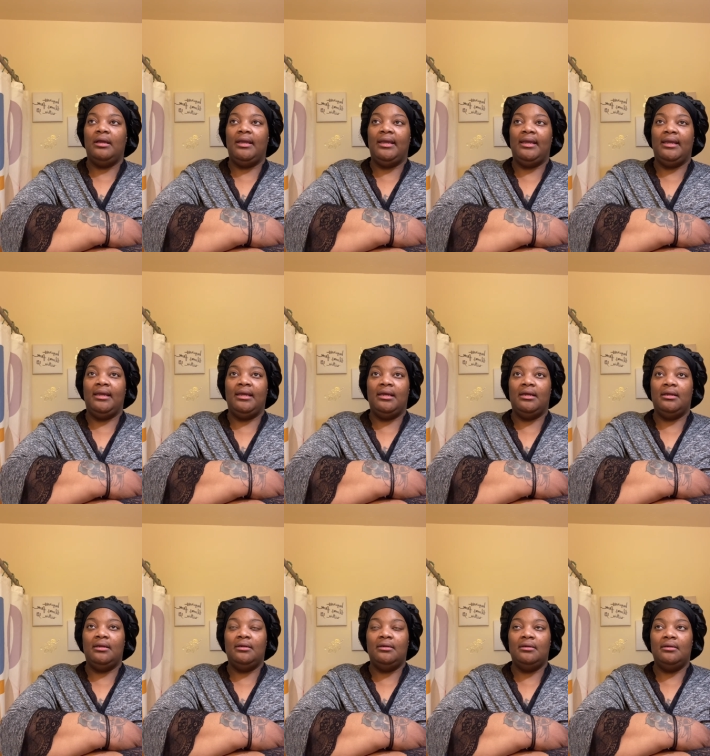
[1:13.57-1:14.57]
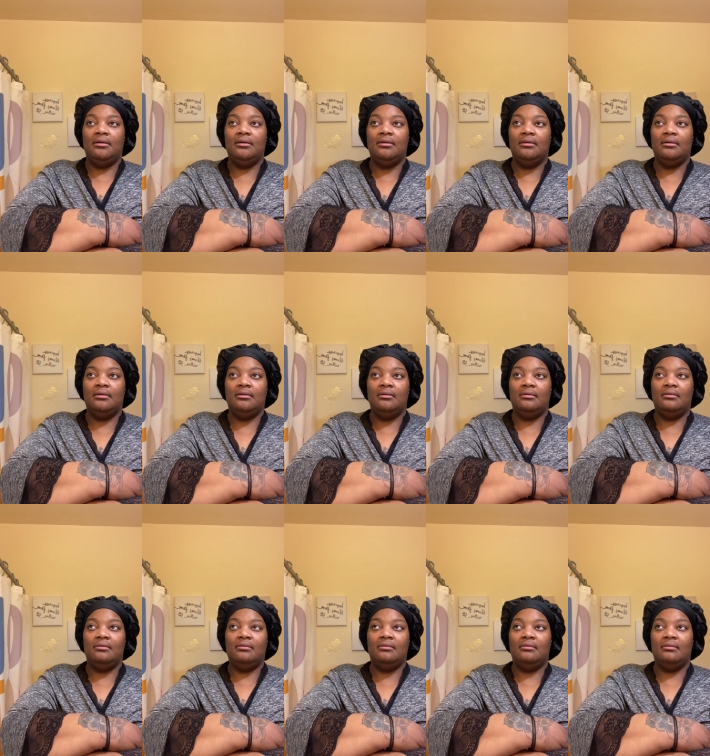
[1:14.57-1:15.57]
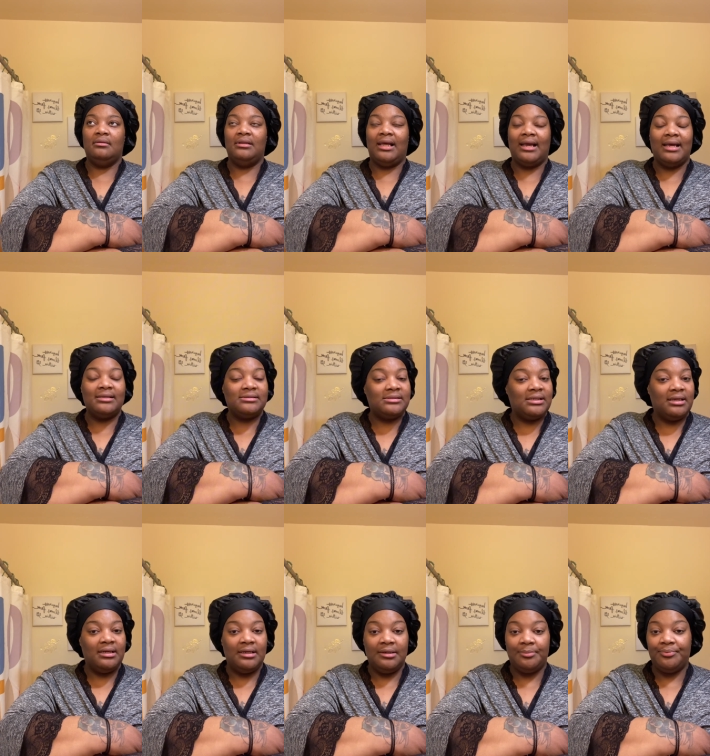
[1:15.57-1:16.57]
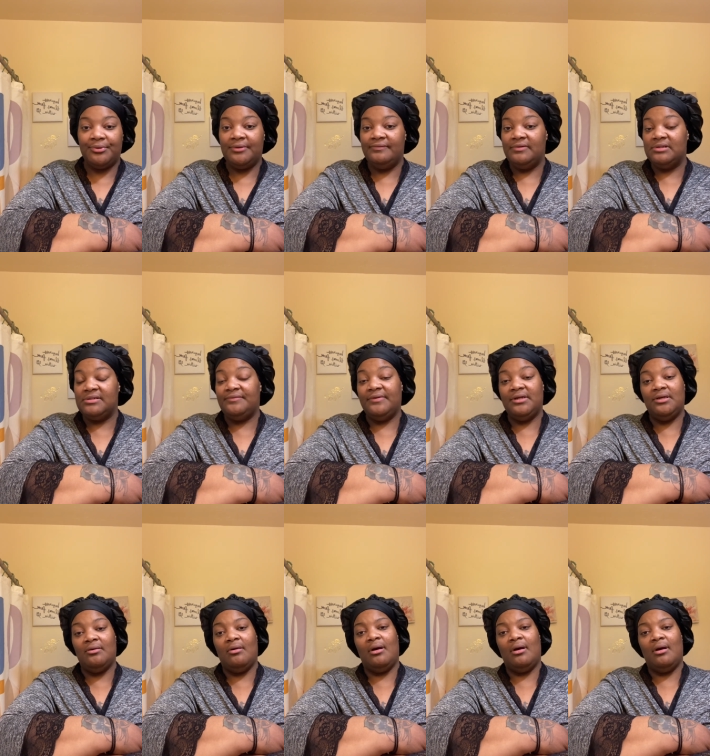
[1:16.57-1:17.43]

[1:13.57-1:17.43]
And like I said in the previous video,